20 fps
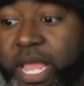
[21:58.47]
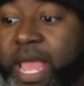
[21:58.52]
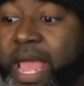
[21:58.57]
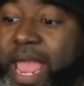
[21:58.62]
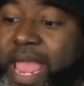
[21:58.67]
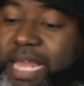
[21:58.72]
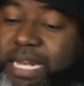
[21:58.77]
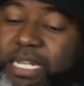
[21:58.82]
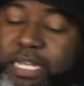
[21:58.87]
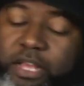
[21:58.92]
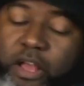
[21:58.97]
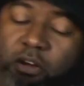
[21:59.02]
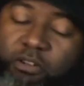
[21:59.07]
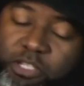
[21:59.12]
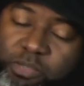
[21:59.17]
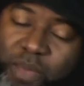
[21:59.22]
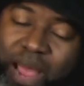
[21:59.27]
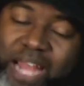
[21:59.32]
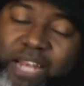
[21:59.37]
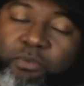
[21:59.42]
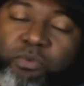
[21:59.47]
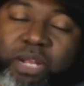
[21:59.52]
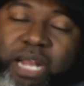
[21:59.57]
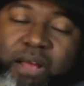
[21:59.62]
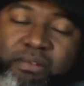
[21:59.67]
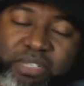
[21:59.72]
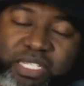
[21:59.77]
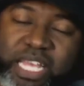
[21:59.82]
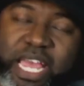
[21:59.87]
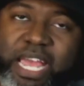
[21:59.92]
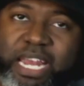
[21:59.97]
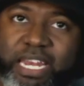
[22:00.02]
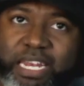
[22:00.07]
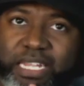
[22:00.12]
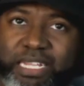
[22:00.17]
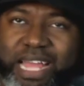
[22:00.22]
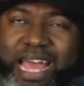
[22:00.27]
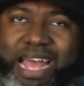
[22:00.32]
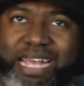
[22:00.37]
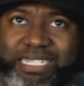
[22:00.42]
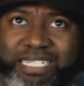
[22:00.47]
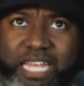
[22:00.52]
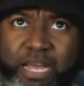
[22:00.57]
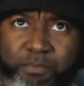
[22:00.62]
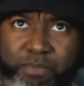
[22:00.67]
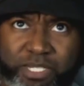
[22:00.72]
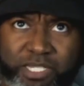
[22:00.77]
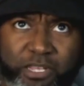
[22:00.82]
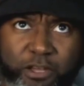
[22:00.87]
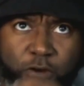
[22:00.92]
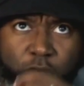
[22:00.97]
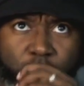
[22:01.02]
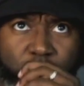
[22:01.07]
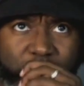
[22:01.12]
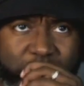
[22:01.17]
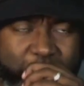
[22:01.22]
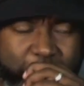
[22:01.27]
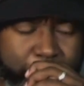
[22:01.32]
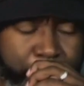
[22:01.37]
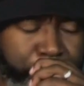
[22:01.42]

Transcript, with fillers: and it goes back to what I was saying in the last episode with him.